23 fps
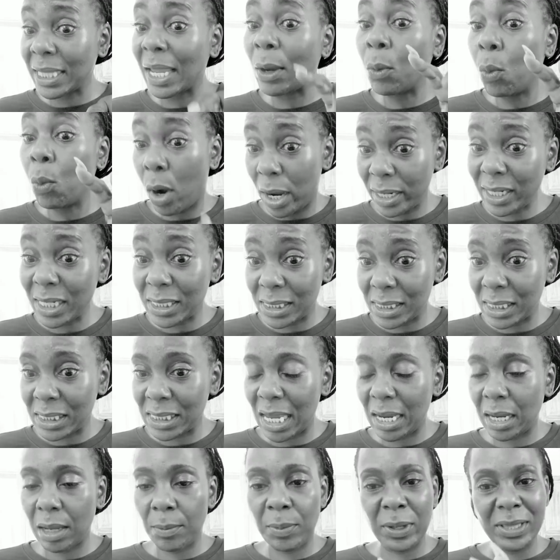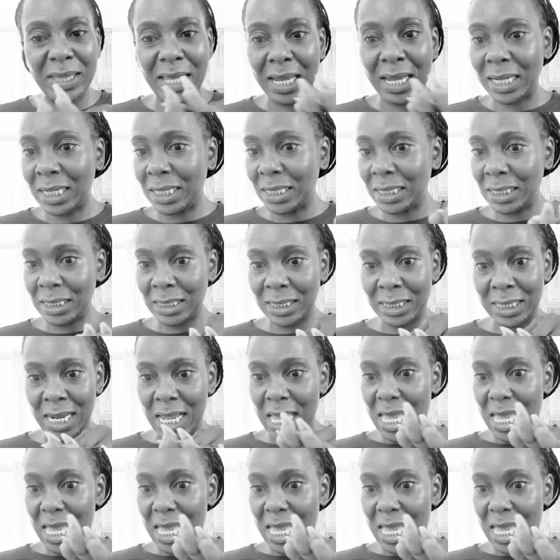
They wanted to take it, but they couldn't.